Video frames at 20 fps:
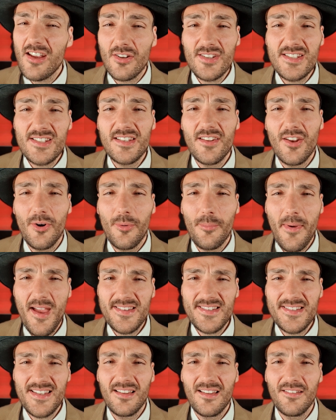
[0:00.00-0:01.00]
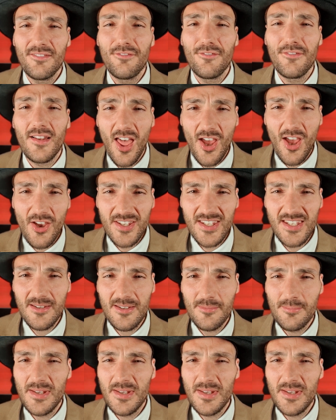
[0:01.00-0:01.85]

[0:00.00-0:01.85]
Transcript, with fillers: consider myself lucky